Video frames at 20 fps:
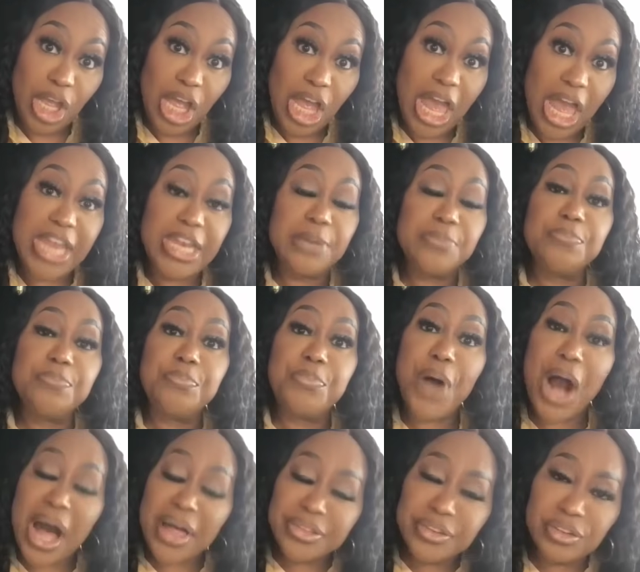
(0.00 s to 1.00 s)
And it
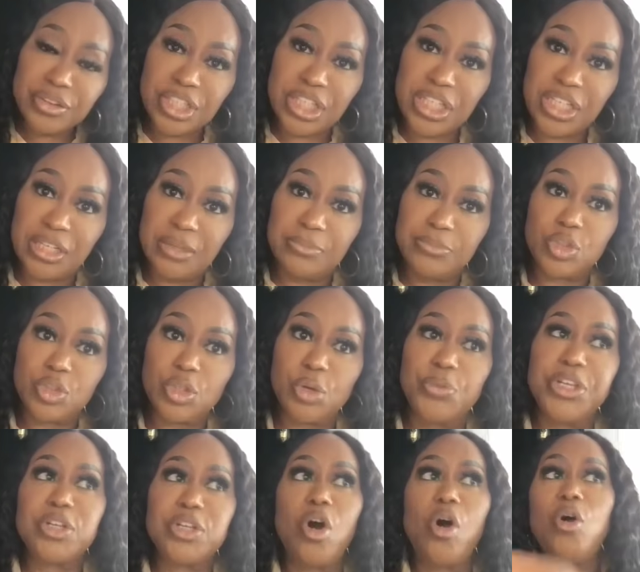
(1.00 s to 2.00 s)
bothered him. So
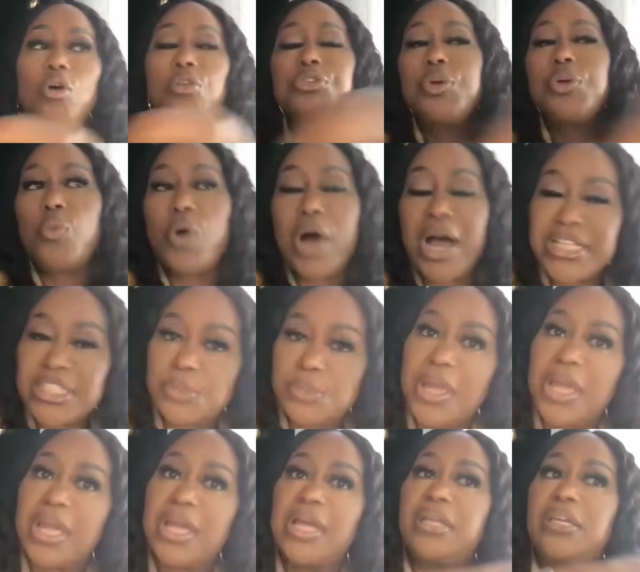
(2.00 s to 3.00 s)
he called the wise
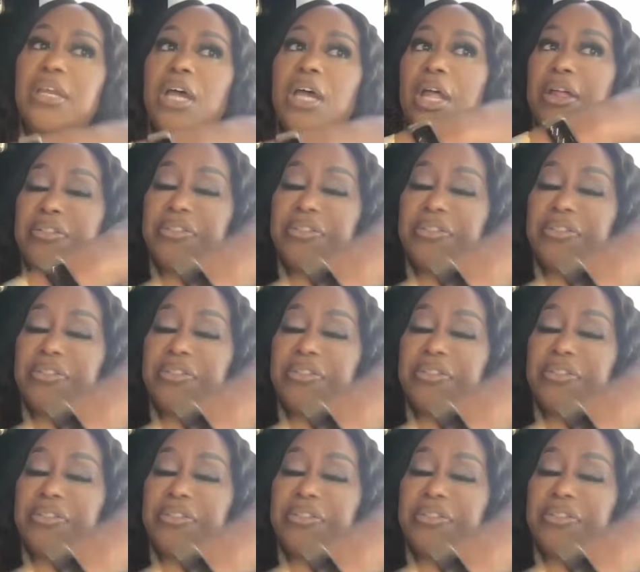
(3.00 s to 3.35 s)
men.